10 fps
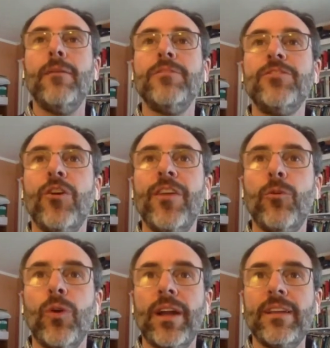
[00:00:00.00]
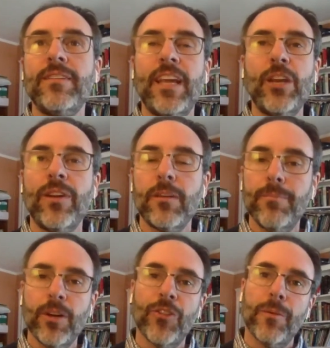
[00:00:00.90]
so that we're continuing to
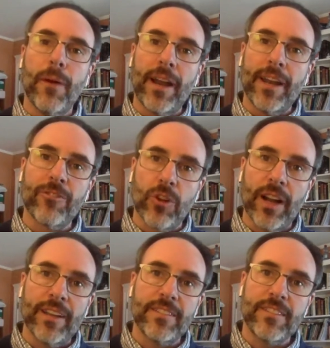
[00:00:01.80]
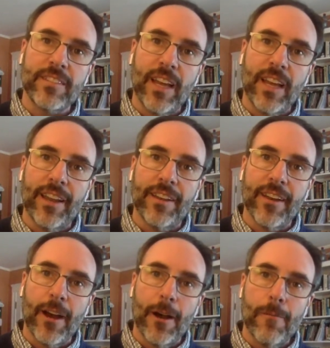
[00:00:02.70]
build the body of Christ and
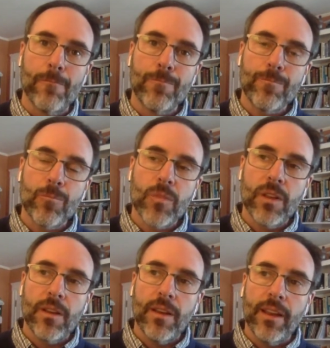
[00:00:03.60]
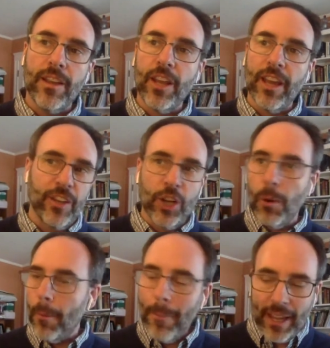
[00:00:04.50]

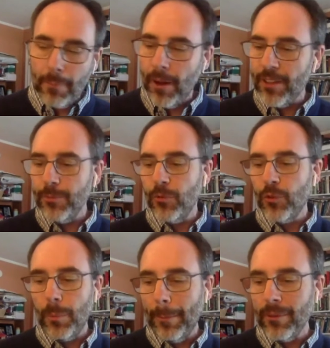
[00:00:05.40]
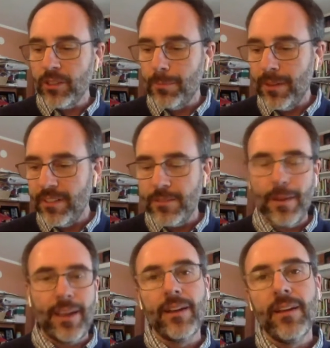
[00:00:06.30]
make it possible for people to
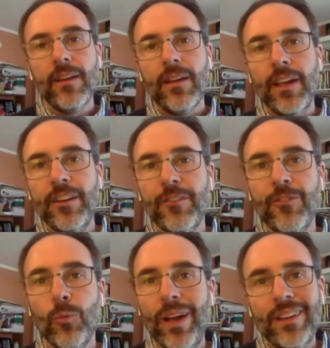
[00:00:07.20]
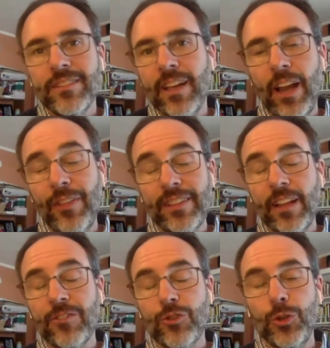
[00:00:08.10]
participate in different ways. And I think
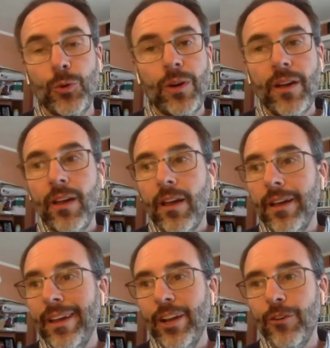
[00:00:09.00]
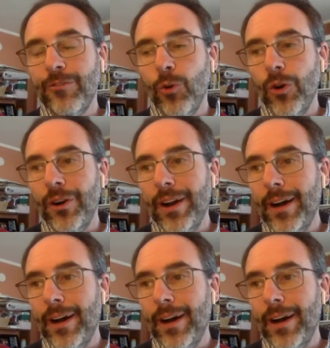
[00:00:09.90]
that's true, for